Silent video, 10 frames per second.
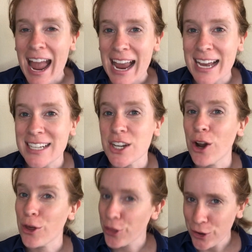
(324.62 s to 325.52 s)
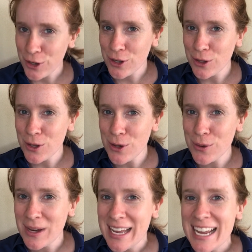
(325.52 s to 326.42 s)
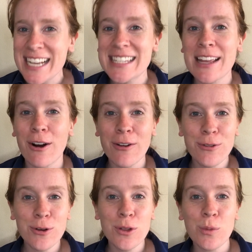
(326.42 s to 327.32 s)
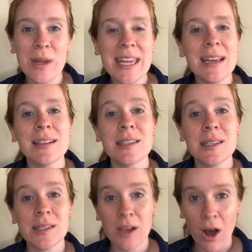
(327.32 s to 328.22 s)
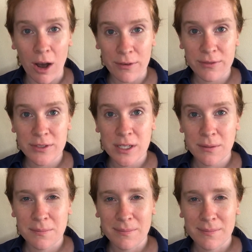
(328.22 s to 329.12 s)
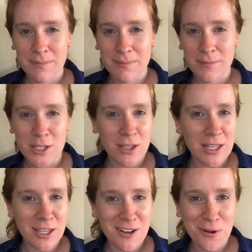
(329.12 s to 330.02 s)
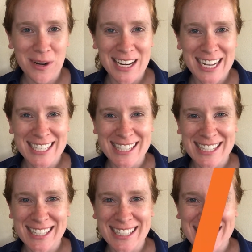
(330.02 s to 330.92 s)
And our third clue is that our food of the week is soft. Do you think you know what it is?